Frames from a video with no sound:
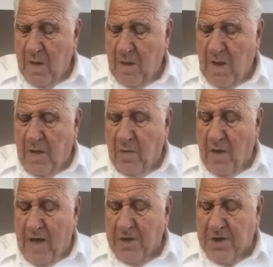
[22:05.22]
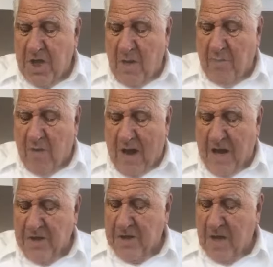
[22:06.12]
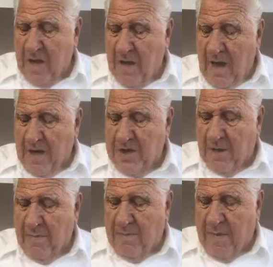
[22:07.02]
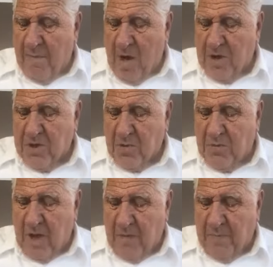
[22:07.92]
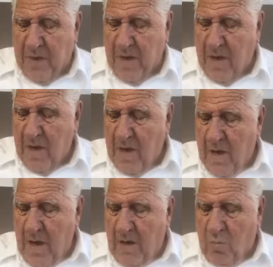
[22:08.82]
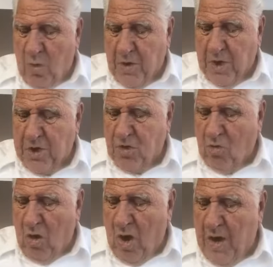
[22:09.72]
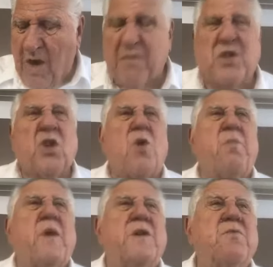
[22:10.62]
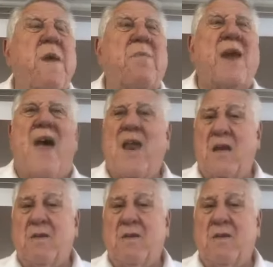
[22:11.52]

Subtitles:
Neither let us tempt Christ as some of them also tempted and were destroyed of serpents. Remember that?